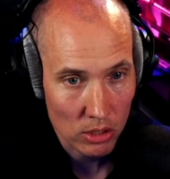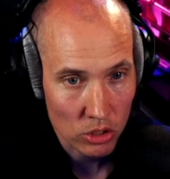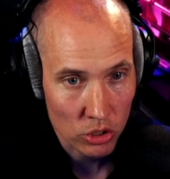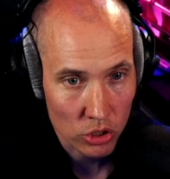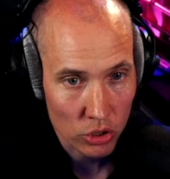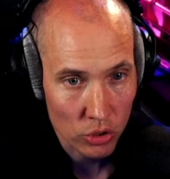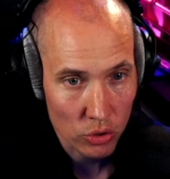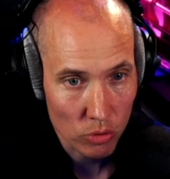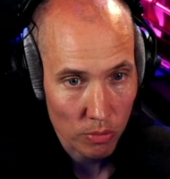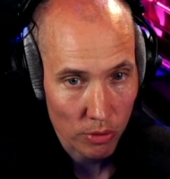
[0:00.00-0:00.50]

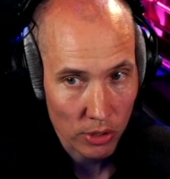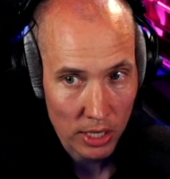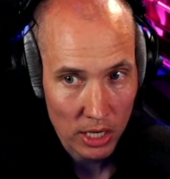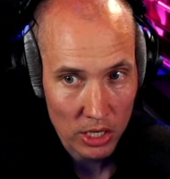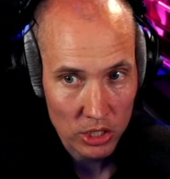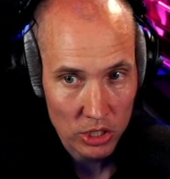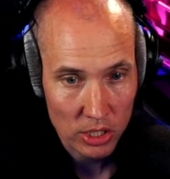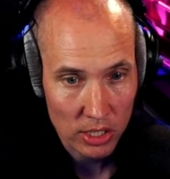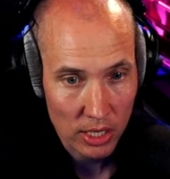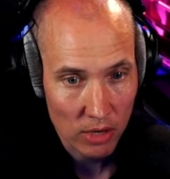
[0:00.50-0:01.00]
tune
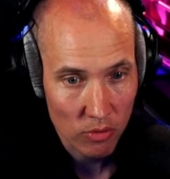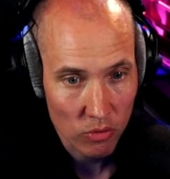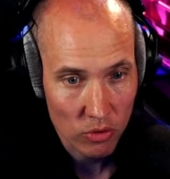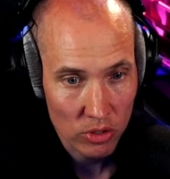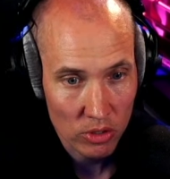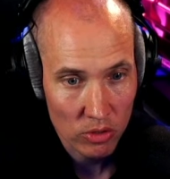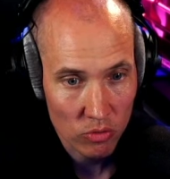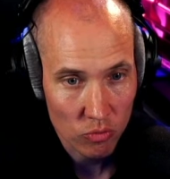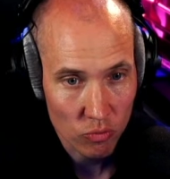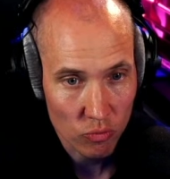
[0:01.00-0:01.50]
percussion I
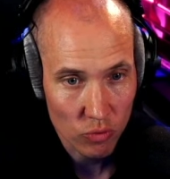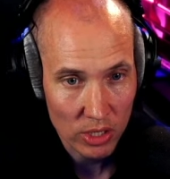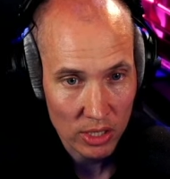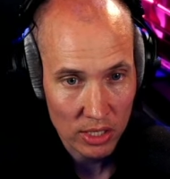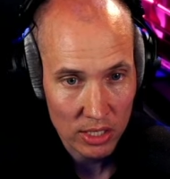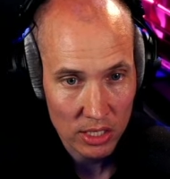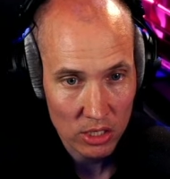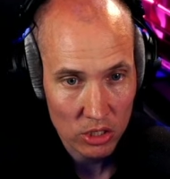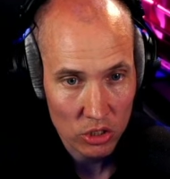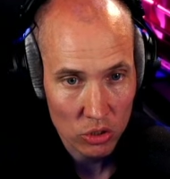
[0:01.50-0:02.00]
really
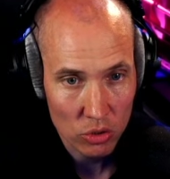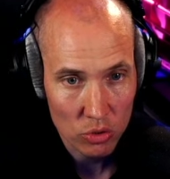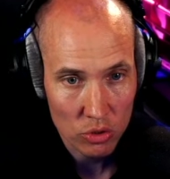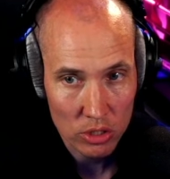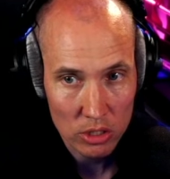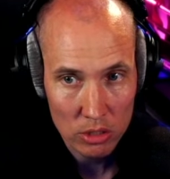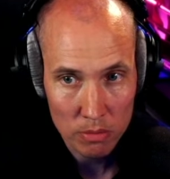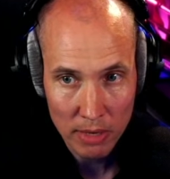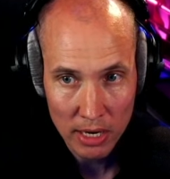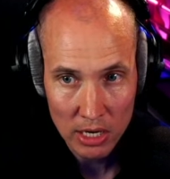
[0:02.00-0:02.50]
didn't use
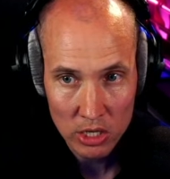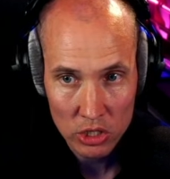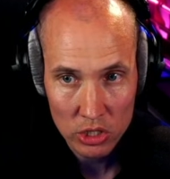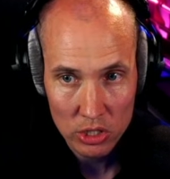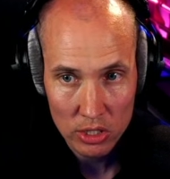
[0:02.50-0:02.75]
as much.